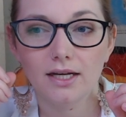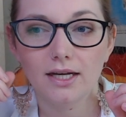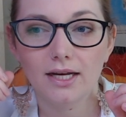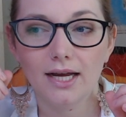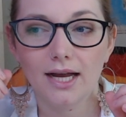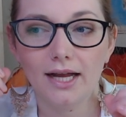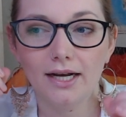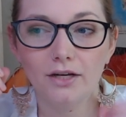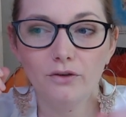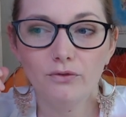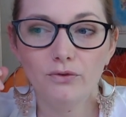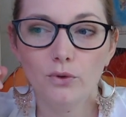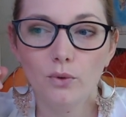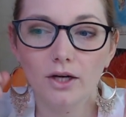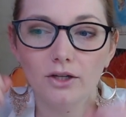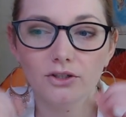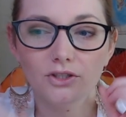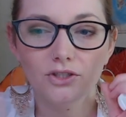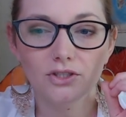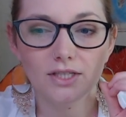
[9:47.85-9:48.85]
And if you
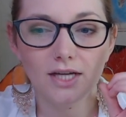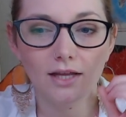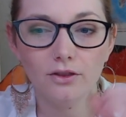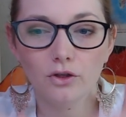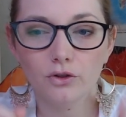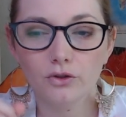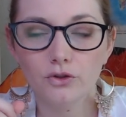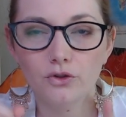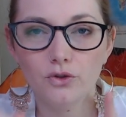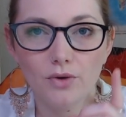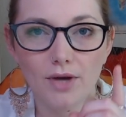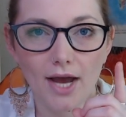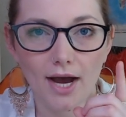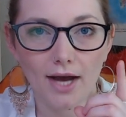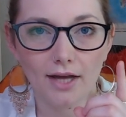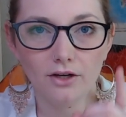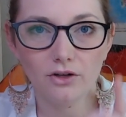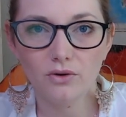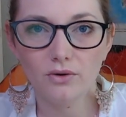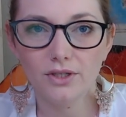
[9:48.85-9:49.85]
understand those 2
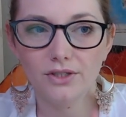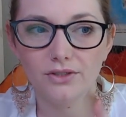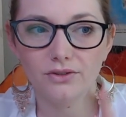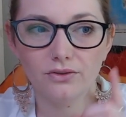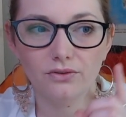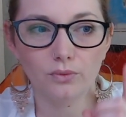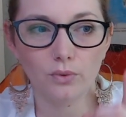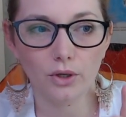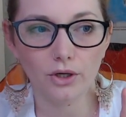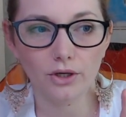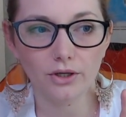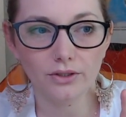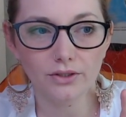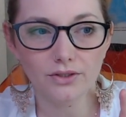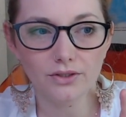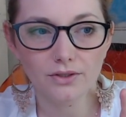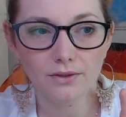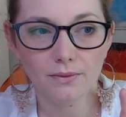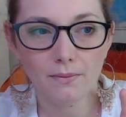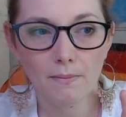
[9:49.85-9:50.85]
categories of
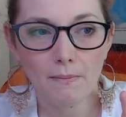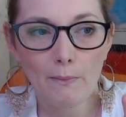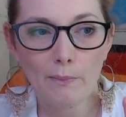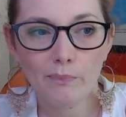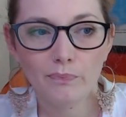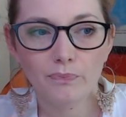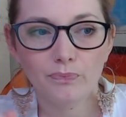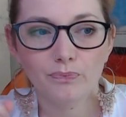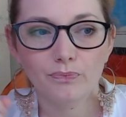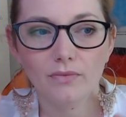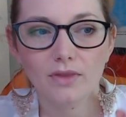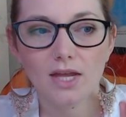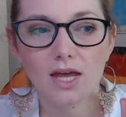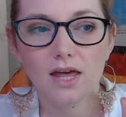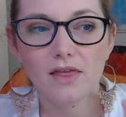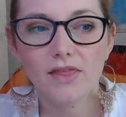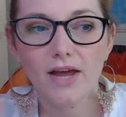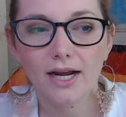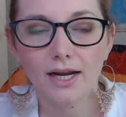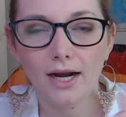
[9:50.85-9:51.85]
words,
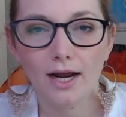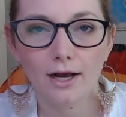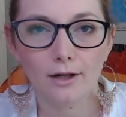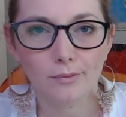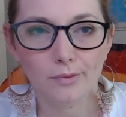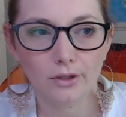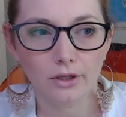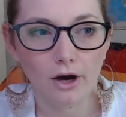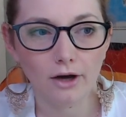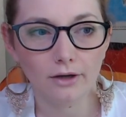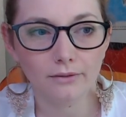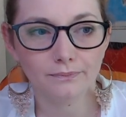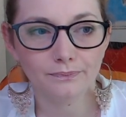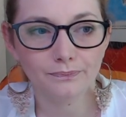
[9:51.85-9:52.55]
that can help a lot.